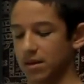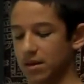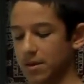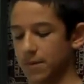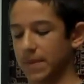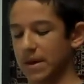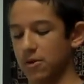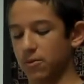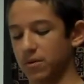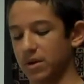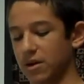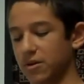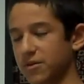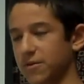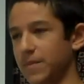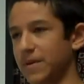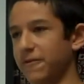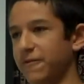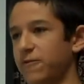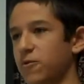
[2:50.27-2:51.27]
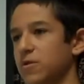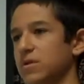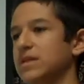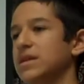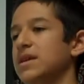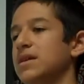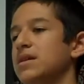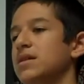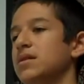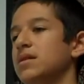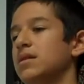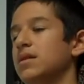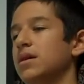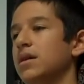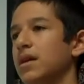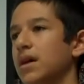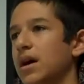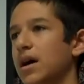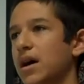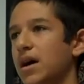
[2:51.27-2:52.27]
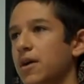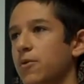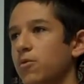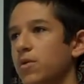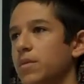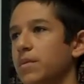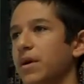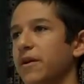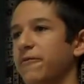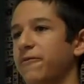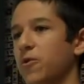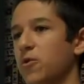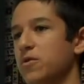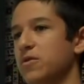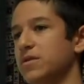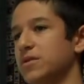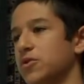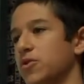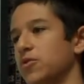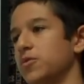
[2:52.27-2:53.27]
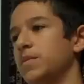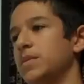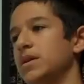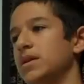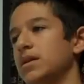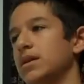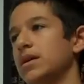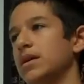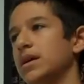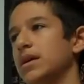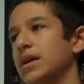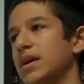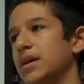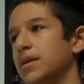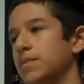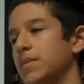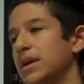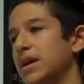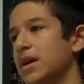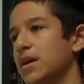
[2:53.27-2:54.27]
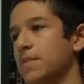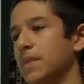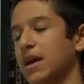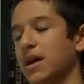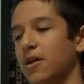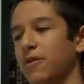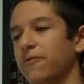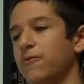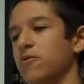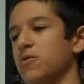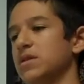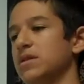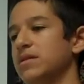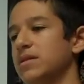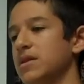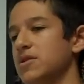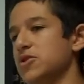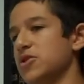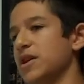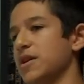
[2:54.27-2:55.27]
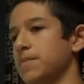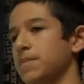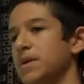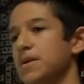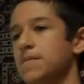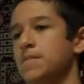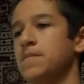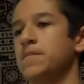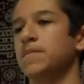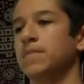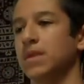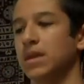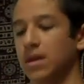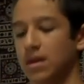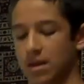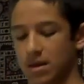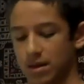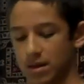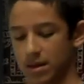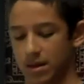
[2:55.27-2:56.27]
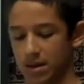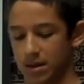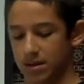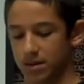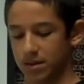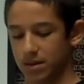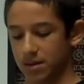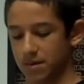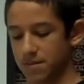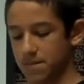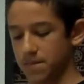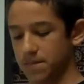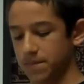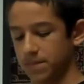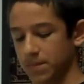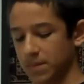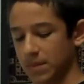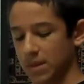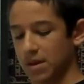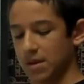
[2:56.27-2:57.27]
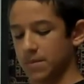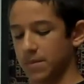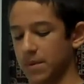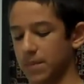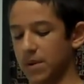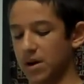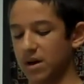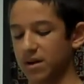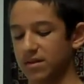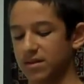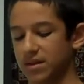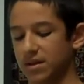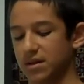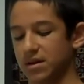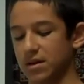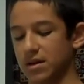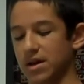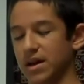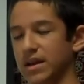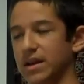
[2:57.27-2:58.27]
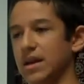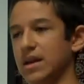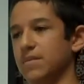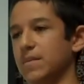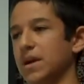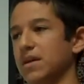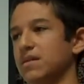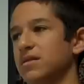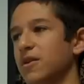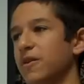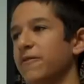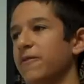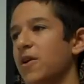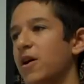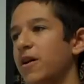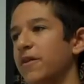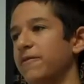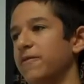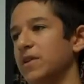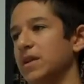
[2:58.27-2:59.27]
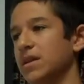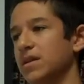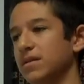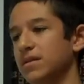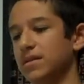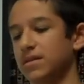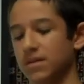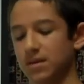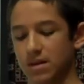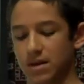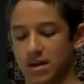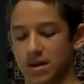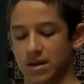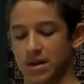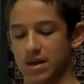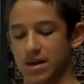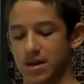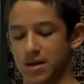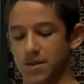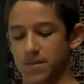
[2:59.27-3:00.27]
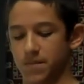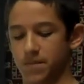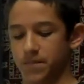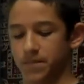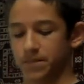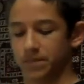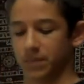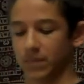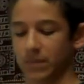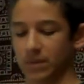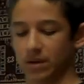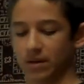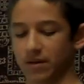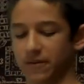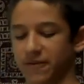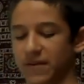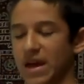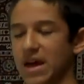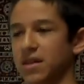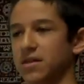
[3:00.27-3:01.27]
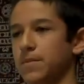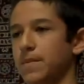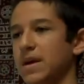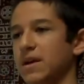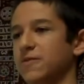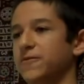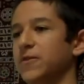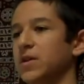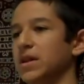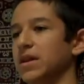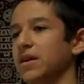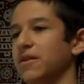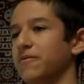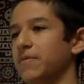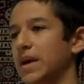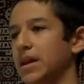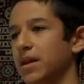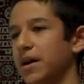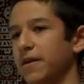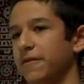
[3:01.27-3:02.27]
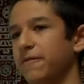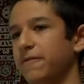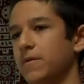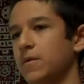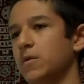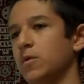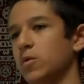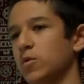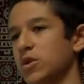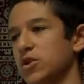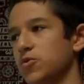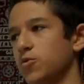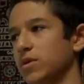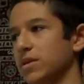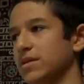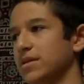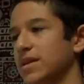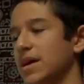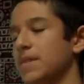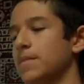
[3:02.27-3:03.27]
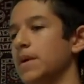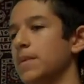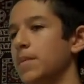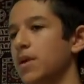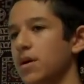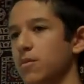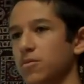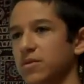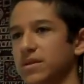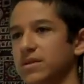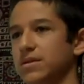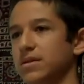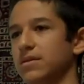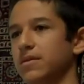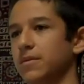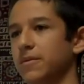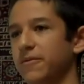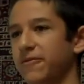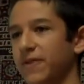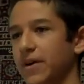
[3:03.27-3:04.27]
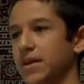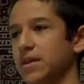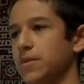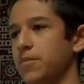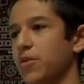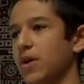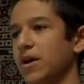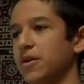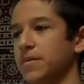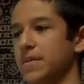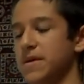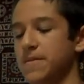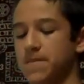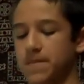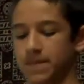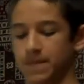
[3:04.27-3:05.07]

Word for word: About when I was about 14, I won my first tournament and became a California state champion. And um, by boxing, I gained my self confidence and had the best feeling of my life, which was that my mom was finally proud of me.